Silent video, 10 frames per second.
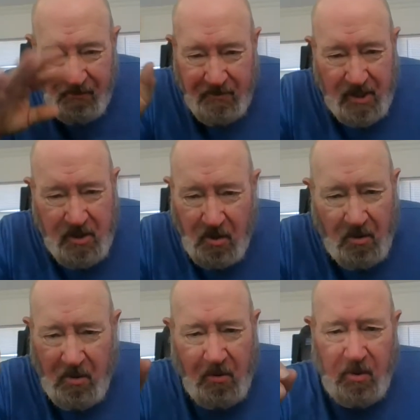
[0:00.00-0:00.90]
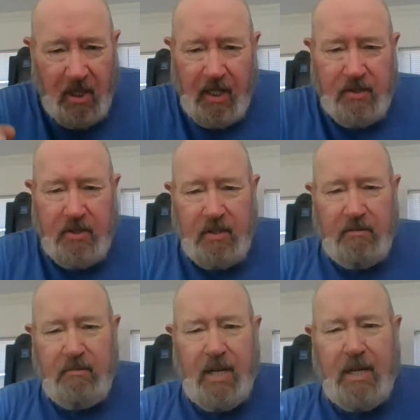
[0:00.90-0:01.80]
This whole
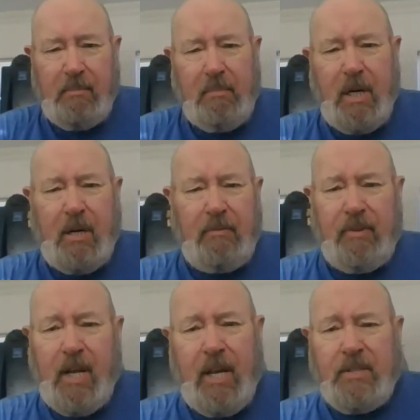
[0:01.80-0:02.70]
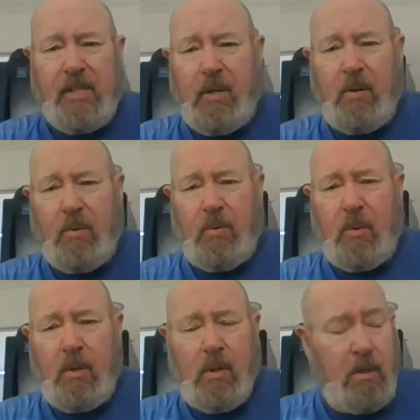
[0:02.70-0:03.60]
election nightmare fiasco
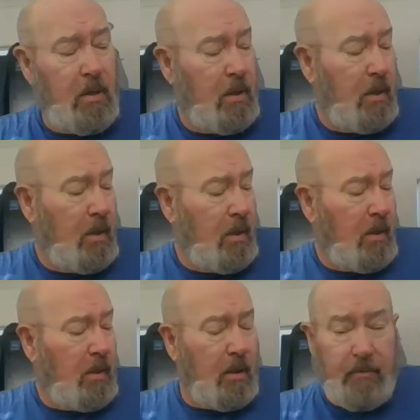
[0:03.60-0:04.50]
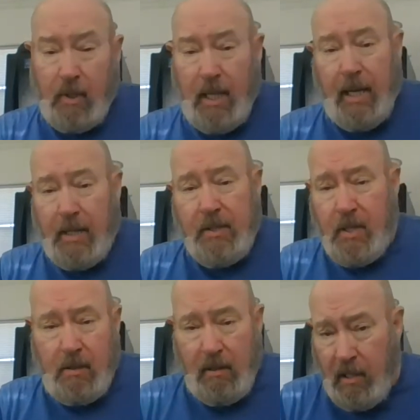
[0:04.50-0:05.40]
of the
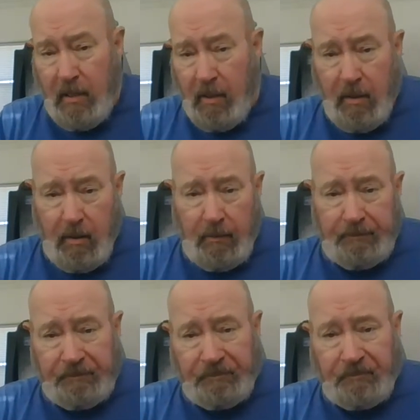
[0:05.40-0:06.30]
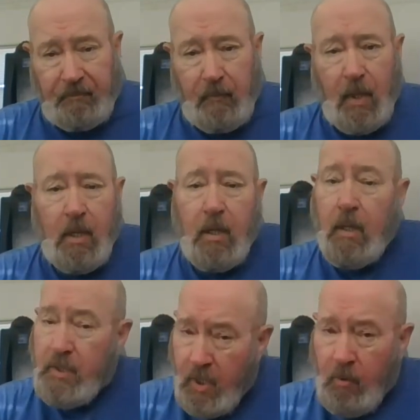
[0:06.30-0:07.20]
last year
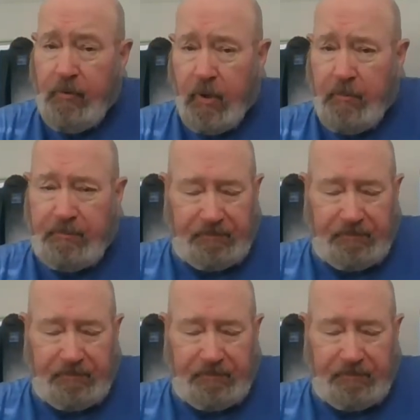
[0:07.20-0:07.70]
is over.